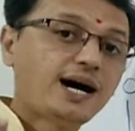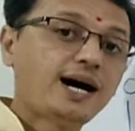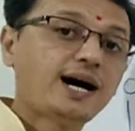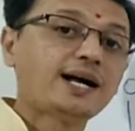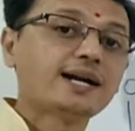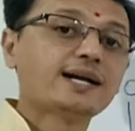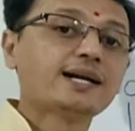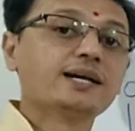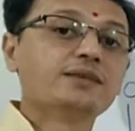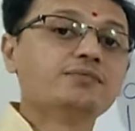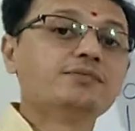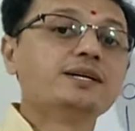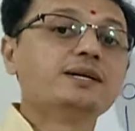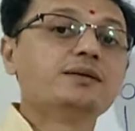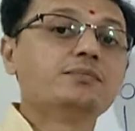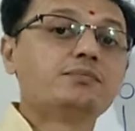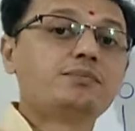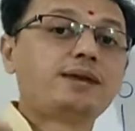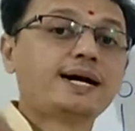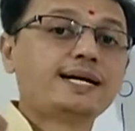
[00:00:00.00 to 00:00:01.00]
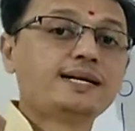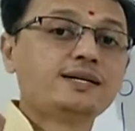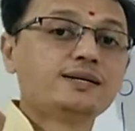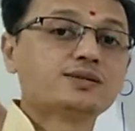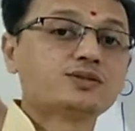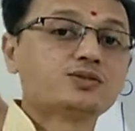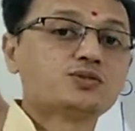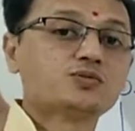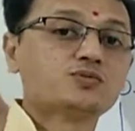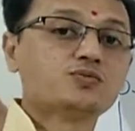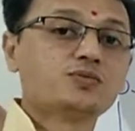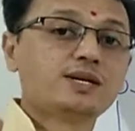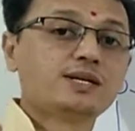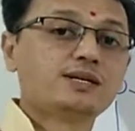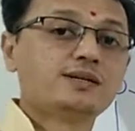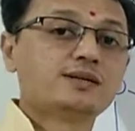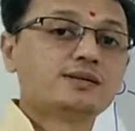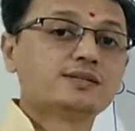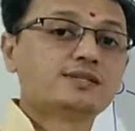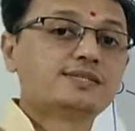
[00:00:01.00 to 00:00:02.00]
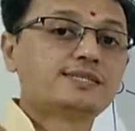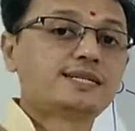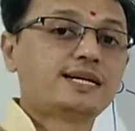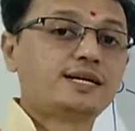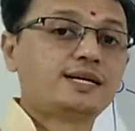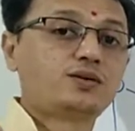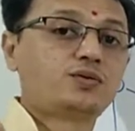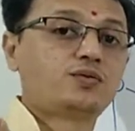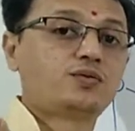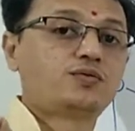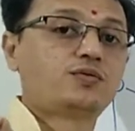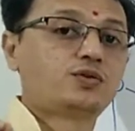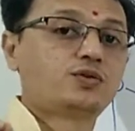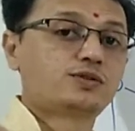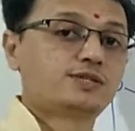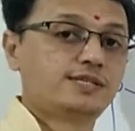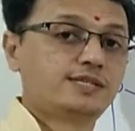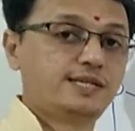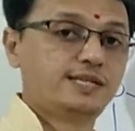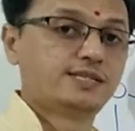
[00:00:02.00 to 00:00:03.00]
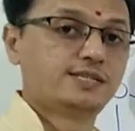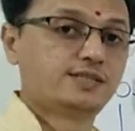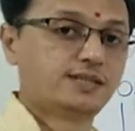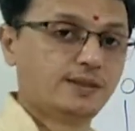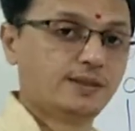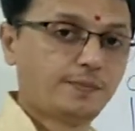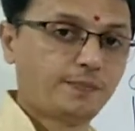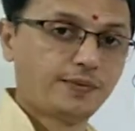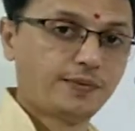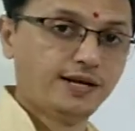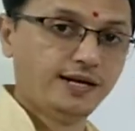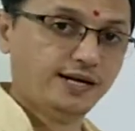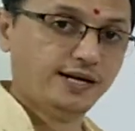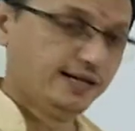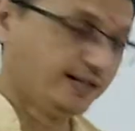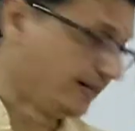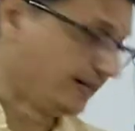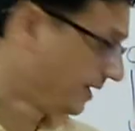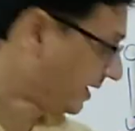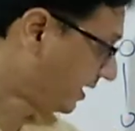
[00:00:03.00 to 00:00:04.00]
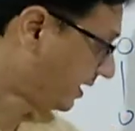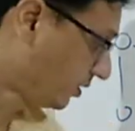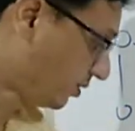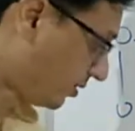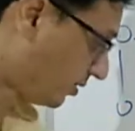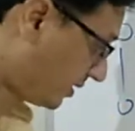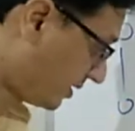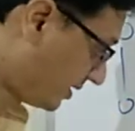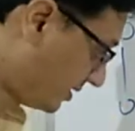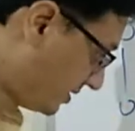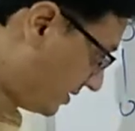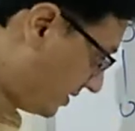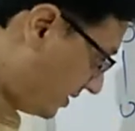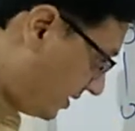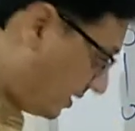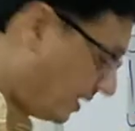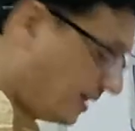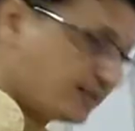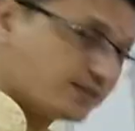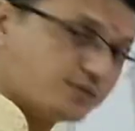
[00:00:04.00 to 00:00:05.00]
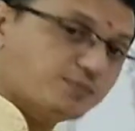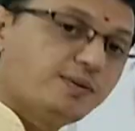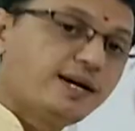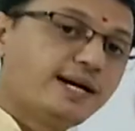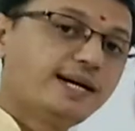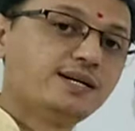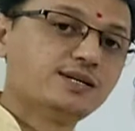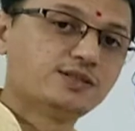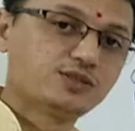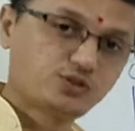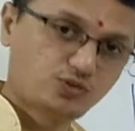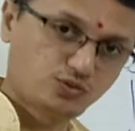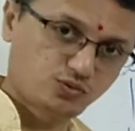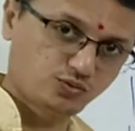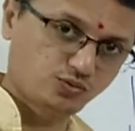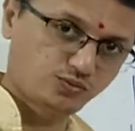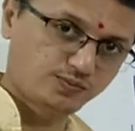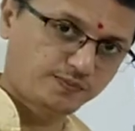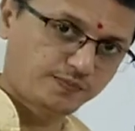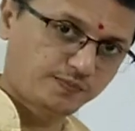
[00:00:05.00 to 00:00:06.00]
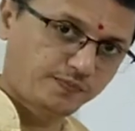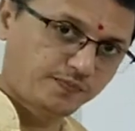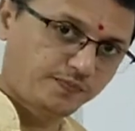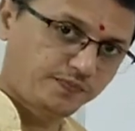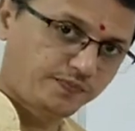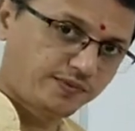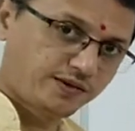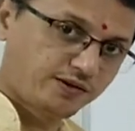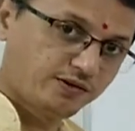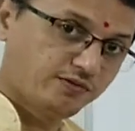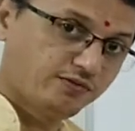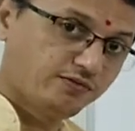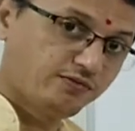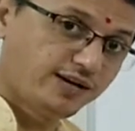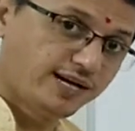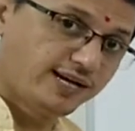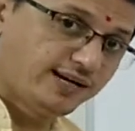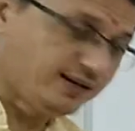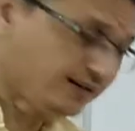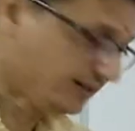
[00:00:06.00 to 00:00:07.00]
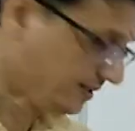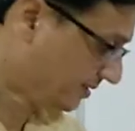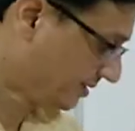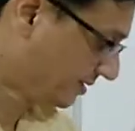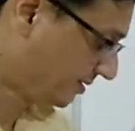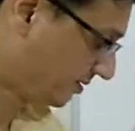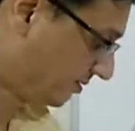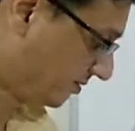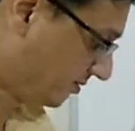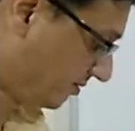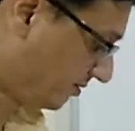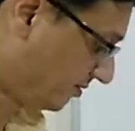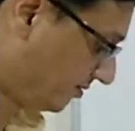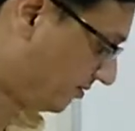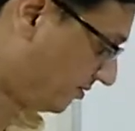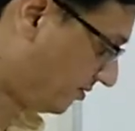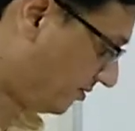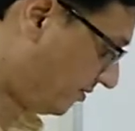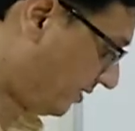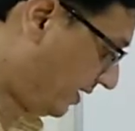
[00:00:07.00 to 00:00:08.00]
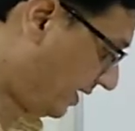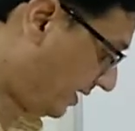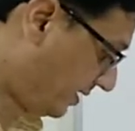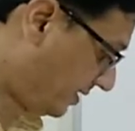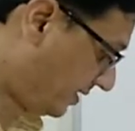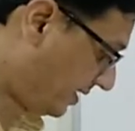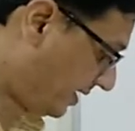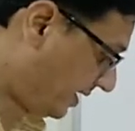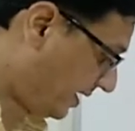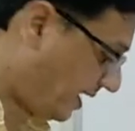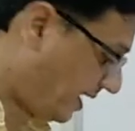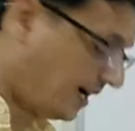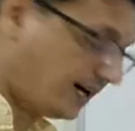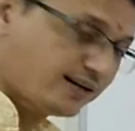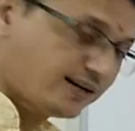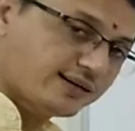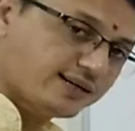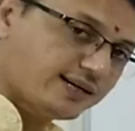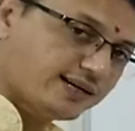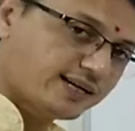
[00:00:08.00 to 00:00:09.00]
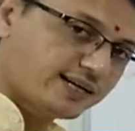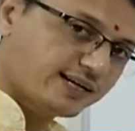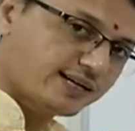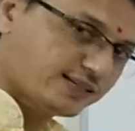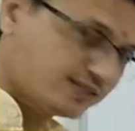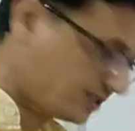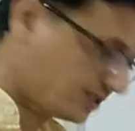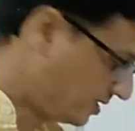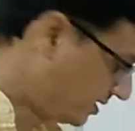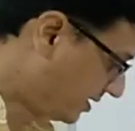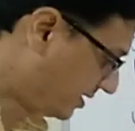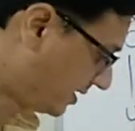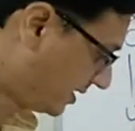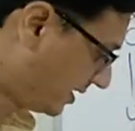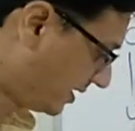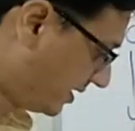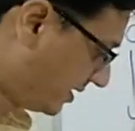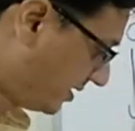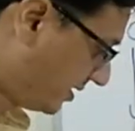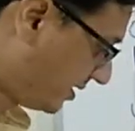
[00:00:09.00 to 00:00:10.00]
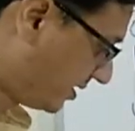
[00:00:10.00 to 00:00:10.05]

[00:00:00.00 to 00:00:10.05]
are having -1 state of oxidation. They are not considered as -2 where they are attached in